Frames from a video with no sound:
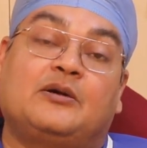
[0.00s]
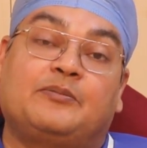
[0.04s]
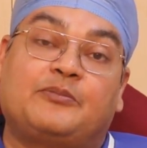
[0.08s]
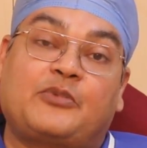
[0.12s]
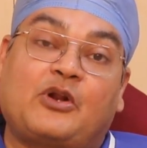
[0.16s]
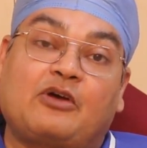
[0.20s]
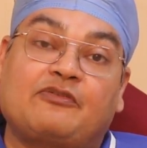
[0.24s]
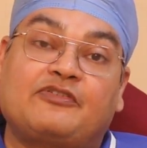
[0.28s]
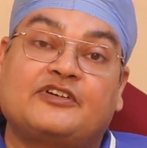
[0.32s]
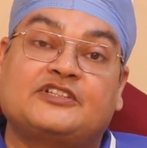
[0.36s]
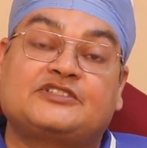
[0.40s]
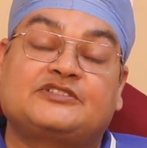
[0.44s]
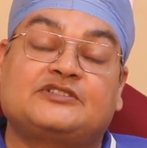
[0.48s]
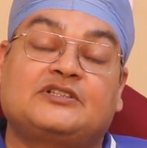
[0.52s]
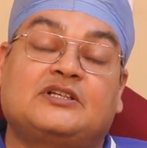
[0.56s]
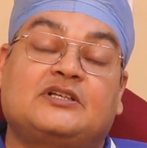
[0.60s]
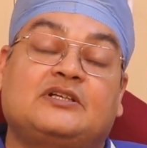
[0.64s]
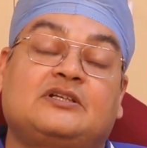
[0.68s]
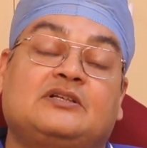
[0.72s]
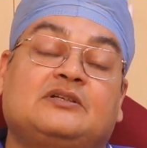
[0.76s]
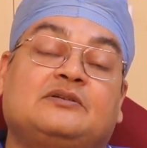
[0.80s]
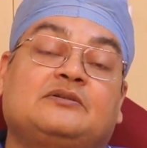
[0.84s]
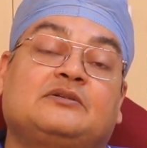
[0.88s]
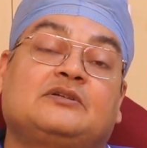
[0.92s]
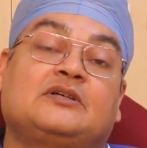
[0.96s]

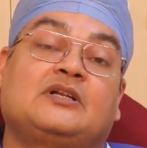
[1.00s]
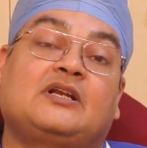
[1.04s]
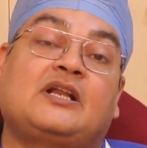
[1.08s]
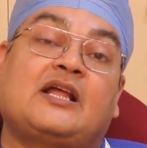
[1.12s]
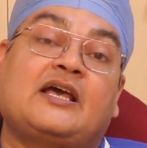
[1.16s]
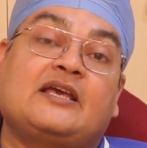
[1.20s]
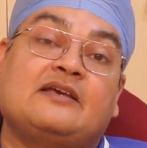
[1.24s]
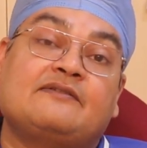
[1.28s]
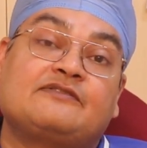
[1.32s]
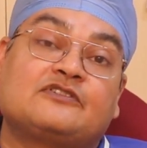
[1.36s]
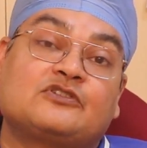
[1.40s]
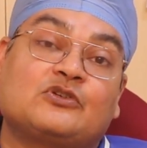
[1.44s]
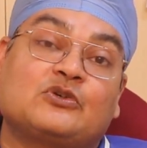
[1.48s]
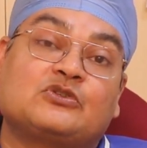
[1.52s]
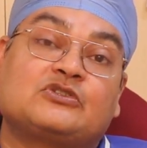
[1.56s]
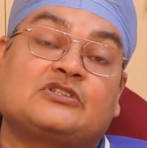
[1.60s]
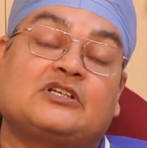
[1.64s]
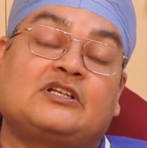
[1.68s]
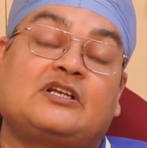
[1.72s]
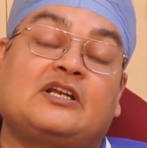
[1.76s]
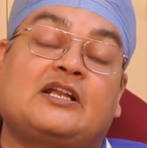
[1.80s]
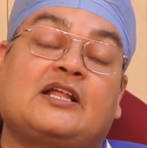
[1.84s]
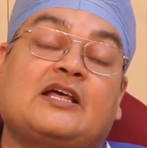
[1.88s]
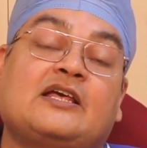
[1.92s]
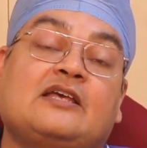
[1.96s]
professional life,
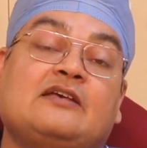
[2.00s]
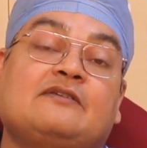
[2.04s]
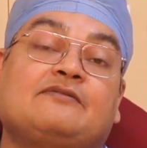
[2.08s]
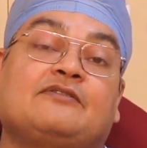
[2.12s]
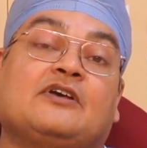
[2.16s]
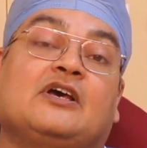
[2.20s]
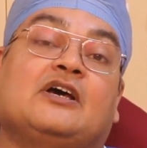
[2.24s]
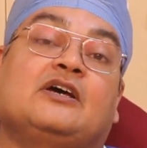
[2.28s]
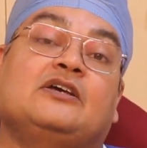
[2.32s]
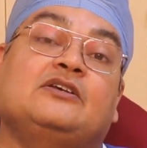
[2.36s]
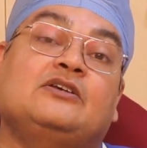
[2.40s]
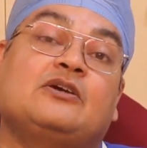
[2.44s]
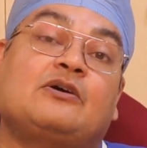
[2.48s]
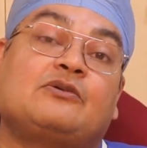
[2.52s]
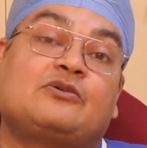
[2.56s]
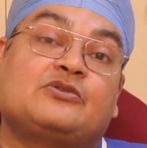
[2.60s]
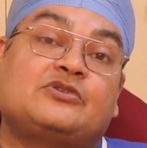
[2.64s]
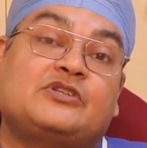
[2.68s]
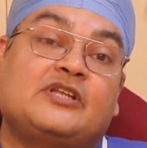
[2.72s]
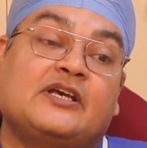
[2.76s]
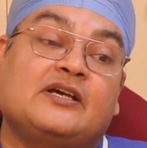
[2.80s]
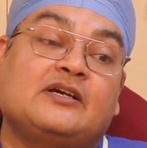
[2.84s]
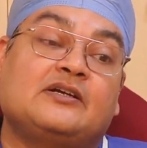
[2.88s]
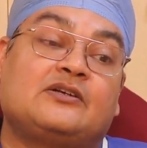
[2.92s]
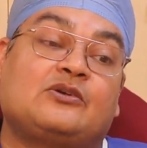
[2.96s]
social life, you have to
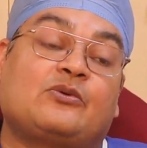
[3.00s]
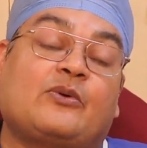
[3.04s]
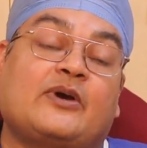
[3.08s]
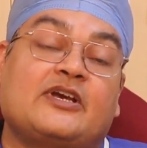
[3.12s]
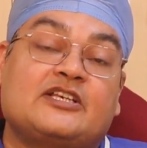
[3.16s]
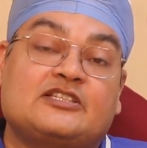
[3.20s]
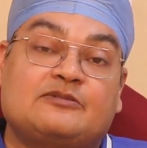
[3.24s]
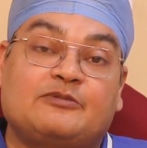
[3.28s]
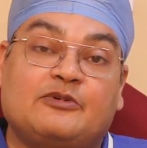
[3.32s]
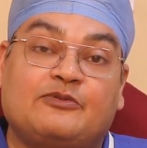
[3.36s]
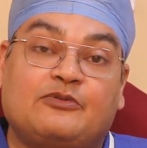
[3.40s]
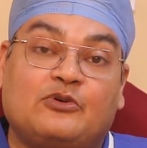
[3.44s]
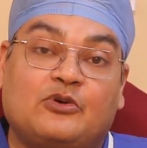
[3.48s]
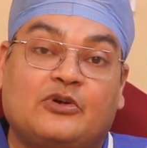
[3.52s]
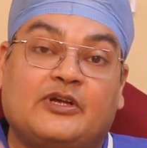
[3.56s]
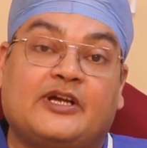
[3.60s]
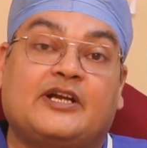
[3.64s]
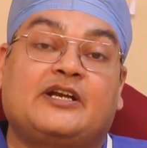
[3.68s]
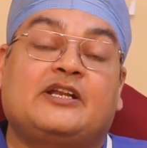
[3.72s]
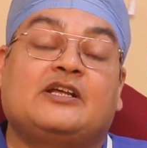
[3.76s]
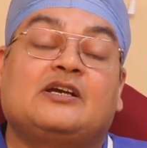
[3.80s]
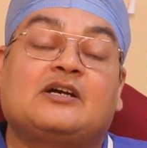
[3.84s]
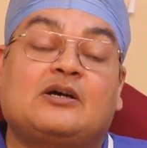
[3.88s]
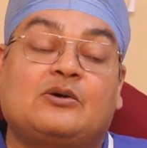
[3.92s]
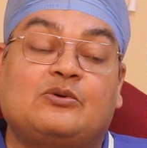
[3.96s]
think twice before
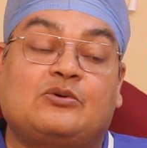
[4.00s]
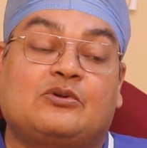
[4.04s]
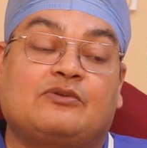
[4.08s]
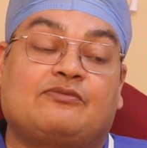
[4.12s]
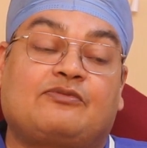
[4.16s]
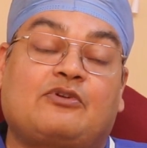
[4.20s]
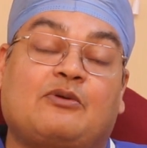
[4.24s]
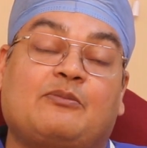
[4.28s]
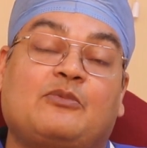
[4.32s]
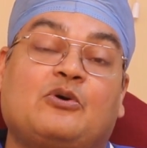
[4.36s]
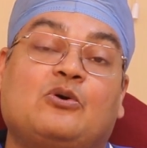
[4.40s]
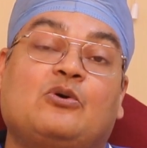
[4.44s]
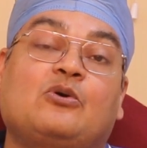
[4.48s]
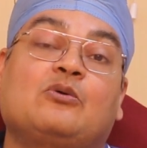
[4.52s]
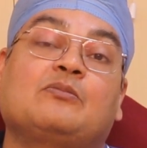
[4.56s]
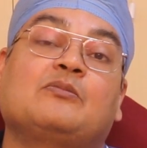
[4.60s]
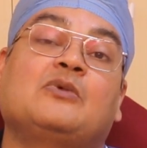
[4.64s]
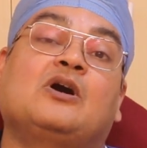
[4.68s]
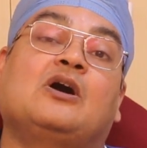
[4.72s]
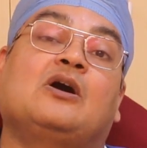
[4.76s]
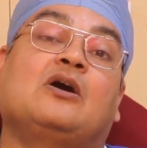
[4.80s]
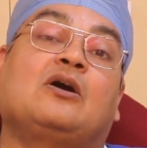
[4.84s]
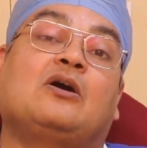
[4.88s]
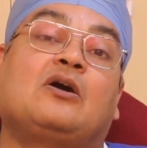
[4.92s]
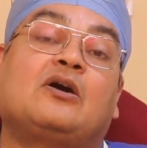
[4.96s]
getting out from home,
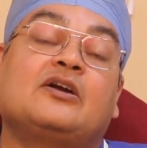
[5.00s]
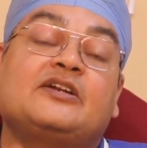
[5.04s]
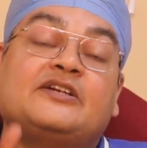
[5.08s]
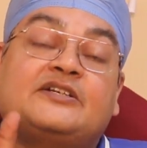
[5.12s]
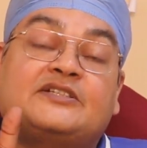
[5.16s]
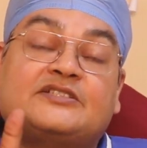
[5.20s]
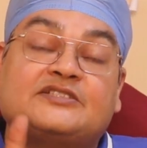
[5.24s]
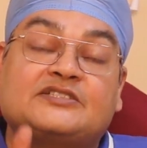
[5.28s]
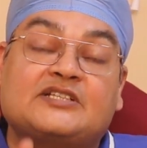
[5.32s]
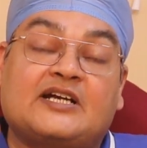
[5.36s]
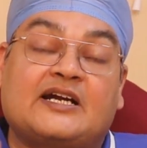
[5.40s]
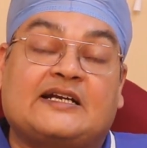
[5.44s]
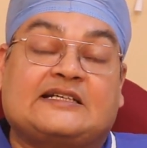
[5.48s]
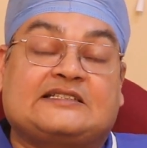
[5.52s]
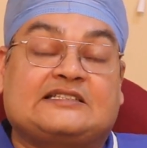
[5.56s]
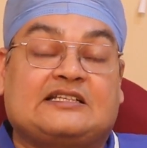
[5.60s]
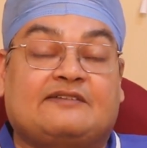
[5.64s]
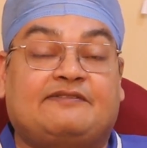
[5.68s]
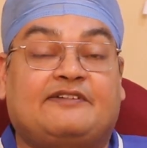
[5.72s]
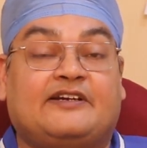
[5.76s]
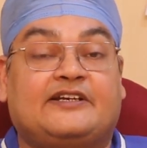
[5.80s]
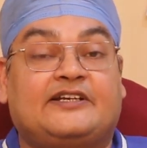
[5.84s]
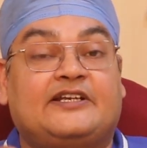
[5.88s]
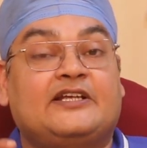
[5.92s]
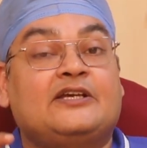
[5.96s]
or it starts
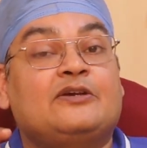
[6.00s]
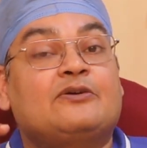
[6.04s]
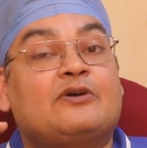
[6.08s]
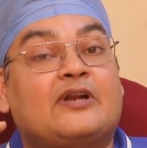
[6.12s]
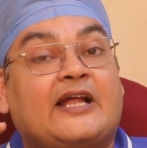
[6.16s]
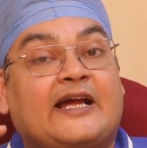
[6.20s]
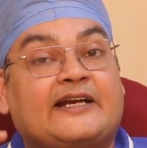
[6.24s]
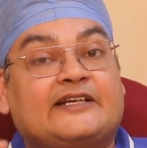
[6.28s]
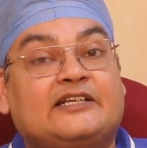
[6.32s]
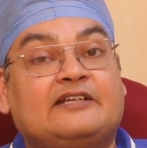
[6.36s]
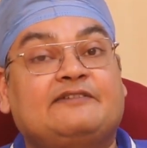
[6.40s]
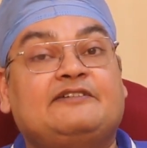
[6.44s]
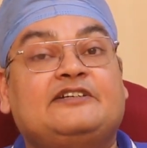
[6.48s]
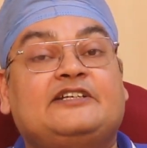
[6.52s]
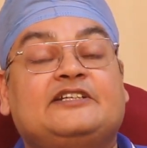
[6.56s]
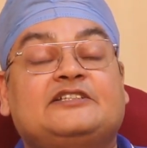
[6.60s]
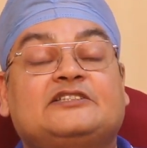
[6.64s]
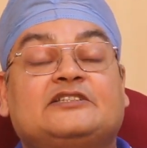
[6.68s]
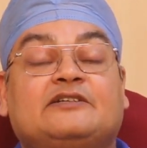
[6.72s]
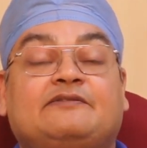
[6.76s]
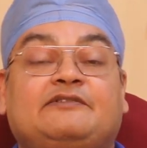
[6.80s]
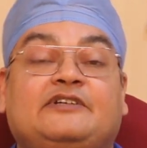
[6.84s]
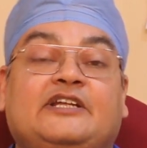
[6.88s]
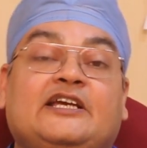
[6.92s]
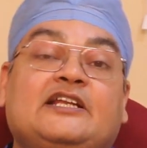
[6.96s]
affecting your
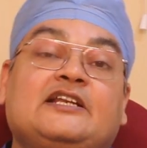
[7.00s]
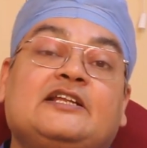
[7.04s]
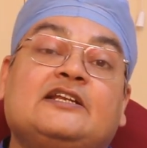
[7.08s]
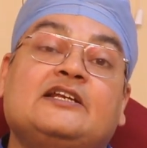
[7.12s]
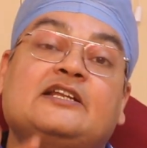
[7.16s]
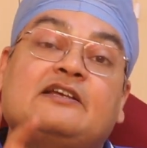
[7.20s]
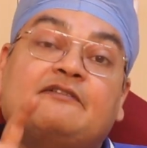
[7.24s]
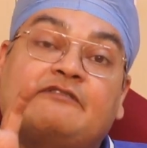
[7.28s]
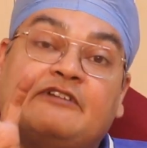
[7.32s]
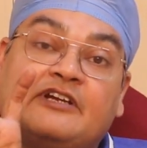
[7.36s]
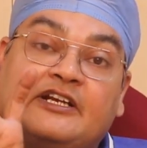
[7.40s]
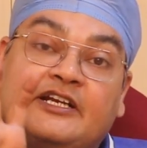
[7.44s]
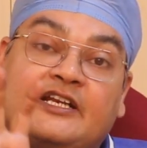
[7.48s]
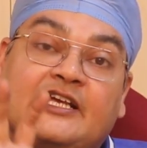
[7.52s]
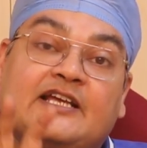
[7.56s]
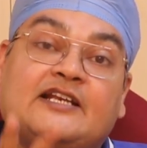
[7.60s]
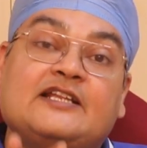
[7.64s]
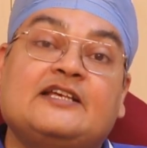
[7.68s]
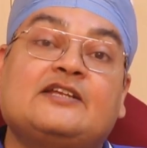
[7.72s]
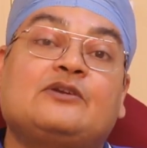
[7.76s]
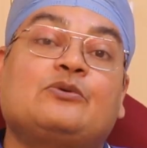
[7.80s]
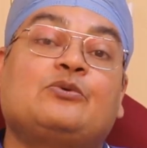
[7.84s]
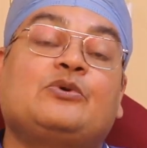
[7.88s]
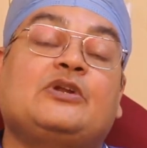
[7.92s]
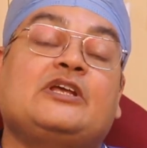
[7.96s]
activities of daily living,
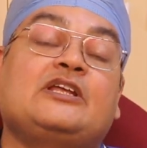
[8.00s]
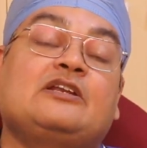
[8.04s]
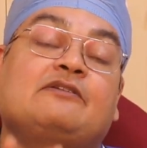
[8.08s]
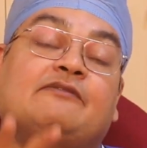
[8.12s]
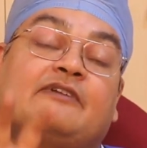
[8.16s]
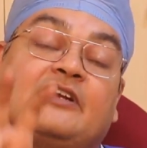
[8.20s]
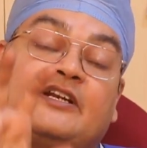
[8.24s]
daily routine.